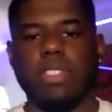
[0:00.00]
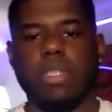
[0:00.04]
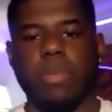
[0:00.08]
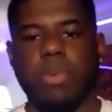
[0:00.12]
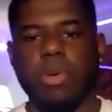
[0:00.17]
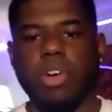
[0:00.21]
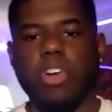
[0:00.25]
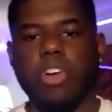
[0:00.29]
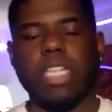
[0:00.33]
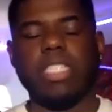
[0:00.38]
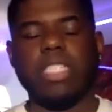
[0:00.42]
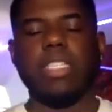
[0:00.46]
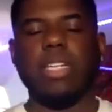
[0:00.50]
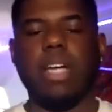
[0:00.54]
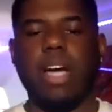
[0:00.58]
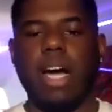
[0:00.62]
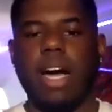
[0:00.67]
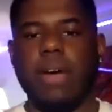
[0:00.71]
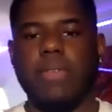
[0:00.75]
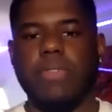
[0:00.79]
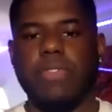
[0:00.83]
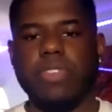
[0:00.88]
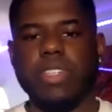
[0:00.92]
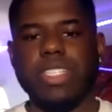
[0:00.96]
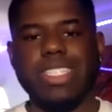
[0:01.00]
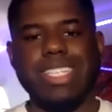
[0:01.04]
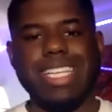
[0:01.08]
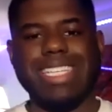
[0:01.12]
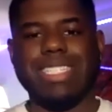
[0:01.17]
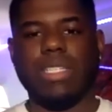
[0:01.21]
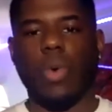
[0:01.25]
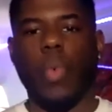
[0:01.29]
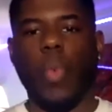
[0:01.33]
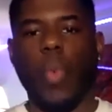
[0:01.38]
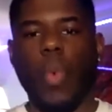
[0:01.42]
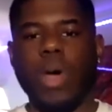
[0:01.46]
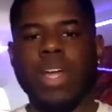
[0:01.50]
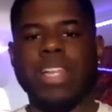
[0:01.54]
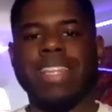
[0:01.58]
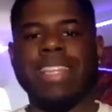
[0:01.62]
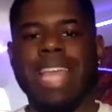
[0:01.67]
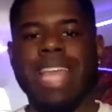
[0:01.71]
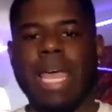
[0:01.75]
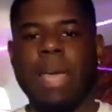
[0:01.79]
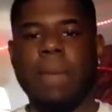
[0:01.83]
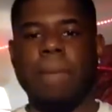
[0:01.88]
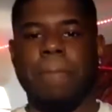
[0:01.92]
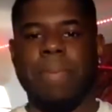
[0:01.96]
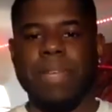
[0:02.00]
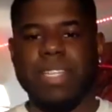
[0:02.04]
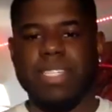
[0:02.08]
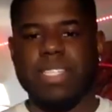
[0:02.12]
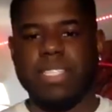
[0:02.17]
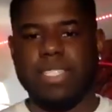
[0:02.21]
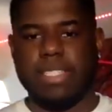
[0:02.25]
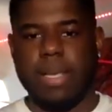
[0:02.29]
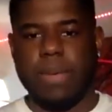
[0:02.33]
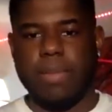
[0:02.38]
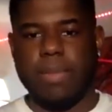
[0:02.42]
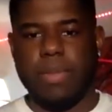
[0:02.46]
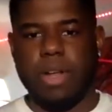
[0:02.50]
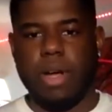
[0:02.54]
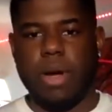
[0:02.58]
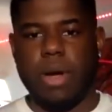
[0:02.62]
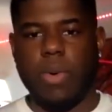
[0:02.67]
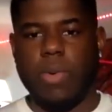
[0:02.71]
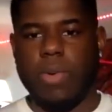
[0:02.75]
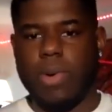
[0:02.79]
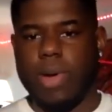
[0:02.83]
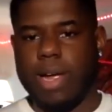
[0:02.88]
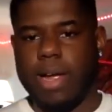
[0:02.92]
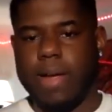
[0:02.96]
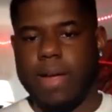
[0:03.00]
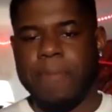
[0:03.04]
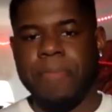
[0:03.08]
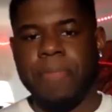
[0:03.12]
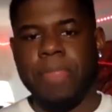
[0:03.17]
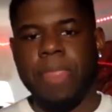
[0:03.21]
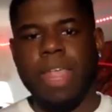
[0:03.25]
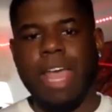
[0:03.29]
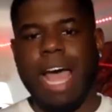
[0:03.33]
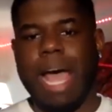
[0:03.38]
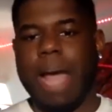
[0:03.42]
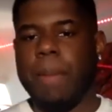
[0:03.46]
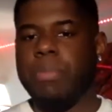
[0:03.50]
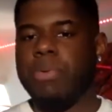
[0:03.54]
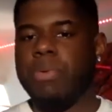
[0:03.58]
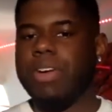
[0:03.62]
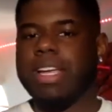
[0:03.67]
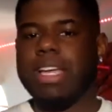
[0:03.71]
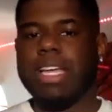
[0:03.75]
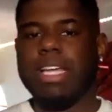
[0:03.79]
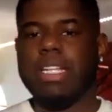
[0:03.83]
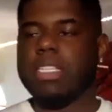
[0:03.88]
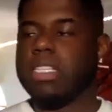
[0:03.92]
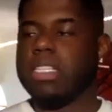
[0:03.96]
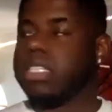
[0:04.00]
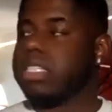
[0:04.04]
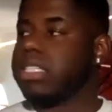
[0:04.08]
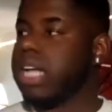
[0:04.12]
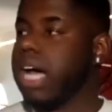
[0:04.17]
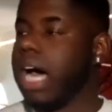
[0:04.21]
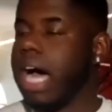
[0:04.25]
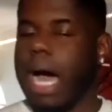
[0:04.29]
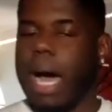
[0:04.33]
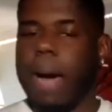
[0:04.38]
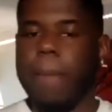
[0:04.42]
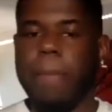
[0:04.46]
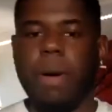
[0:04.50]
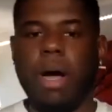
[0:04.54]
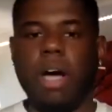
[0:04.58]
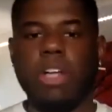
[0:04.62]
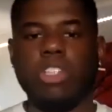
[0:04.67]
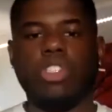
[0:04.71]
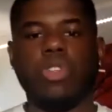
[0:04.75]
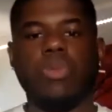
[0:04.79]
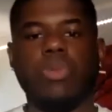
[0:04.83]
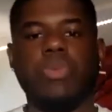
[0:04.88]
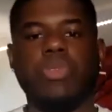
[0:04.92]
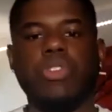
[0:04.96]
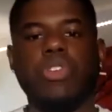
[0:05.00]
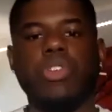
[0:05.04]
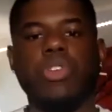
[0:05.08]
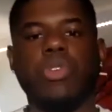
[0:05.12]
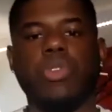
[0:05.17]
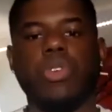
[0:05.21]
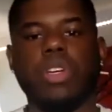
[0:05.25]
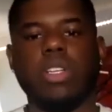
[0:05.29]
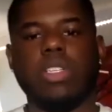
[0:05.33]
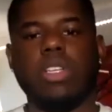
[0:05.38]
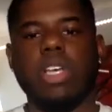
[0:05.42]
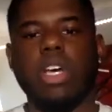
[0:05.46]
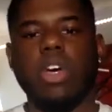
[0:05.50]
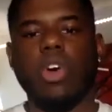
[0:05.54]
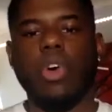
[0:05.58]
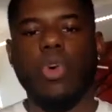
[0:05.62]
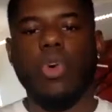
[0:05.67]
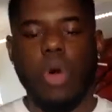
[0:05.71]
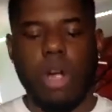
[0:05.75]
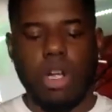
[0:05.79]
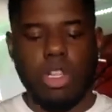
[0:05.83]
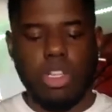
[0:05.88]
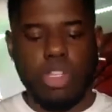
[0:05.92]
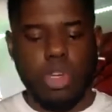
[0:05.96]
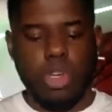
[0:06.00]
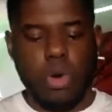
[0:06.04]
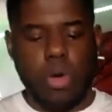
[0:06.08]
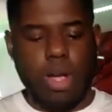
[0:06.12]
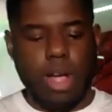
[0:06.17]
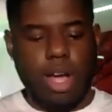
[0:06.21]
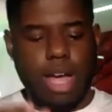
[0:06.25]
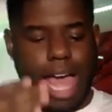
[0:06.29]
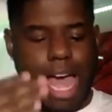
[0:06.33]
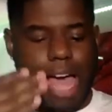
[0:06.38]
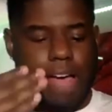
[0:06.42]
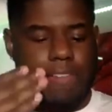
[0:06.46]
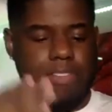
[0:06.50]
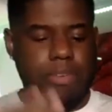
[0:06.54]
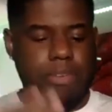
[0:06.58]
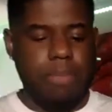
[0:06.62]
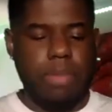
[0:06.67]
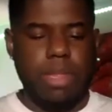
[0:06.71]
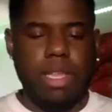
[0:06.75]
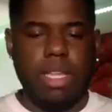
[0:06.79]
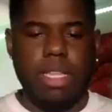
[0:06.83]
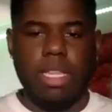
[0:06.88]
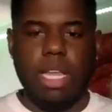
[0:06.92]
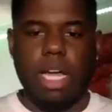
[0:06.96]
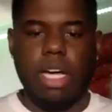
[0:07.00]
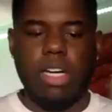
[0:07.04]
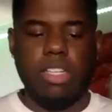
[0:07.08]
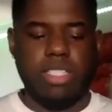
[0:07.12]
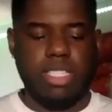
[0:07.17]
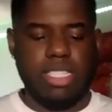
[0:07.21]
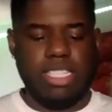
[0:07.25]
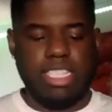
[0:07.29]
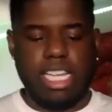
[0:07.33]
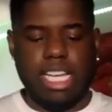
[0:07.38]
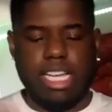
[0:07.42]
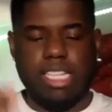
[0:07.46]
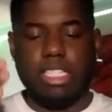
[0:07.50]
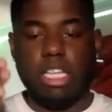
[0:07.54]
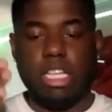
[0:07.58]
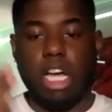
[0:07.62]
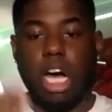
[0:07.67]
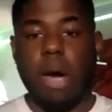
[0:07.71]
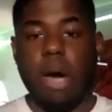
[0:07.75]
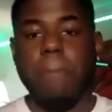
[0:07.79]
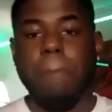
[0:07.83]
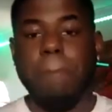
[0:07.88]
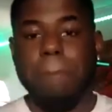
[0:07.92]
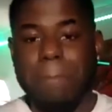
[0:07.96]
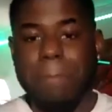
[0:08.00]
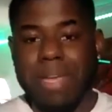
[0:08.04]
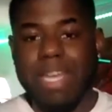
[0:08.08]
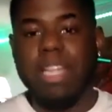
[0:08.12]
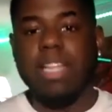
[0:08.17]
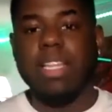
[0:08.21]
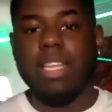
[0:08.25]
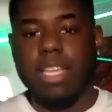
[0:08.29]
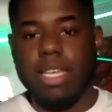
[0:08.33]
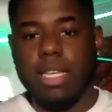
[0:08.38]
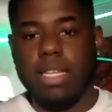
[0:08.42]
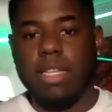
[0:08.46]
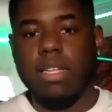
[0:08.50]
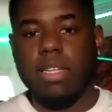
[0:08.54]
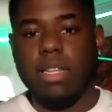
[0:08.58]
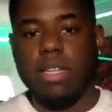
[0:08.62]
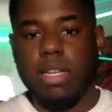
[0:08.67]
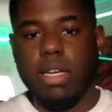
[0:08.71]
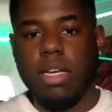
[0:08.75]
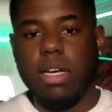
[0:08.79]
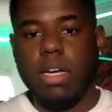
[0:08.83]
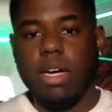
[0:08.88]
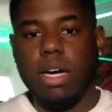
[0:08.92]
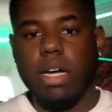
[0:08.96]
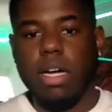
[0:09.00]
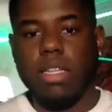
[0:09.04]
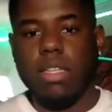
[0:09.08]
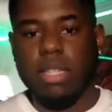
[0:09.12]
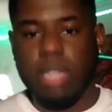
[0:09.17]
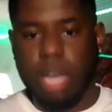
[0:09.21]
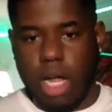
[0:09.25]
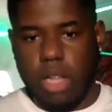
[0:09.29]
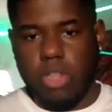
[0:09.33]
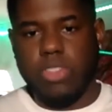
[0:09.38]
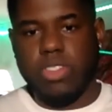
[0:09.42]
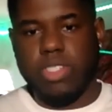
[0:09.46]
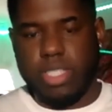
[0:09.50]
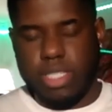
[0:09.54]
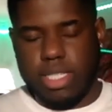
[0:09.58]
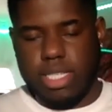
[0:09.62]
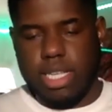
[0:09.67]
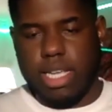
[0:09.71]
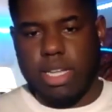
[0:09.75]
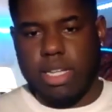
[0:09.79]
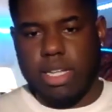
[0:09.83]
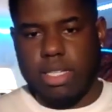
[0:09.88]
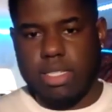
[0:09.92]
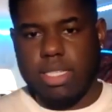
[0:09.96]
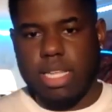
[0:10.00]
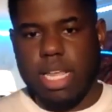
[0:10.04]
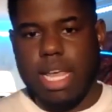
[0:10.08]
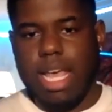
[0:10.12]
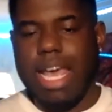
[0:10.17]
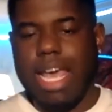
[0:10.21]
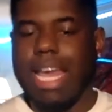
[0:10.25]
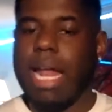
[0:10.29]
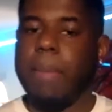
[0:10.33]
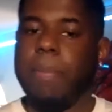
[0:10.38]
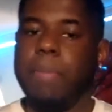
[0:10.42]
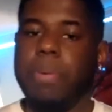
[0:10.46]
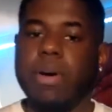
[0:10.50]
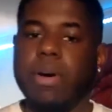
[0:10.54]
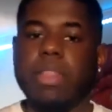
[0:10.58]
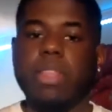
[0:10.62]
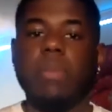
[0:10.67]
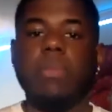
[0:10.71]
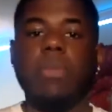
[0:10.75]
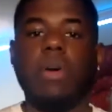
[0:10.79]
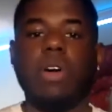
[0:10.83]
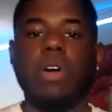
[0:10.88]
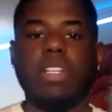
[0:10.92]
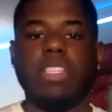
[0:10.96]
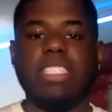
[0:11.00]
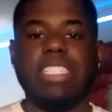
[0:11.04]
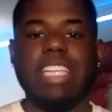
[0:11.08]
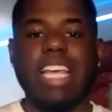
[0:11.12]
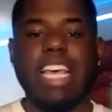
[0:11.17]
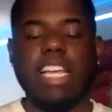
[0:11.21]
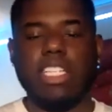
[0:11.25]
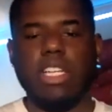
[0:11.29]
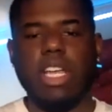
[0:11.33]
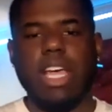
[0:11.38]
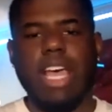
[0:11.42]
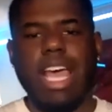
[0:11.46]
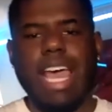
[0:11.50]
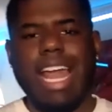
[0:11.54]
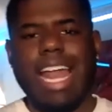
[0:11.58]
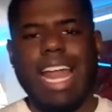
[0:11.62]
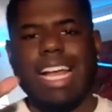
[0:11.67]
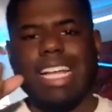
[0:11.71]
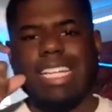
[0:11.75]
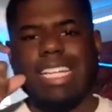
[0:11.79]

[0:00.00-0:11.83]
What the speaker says: The Progression Conference is a one-day business seminar where I bring in the top entrepreneurs who are doing $500,000 in sales, $1 billion in sales, and I put them on stage and I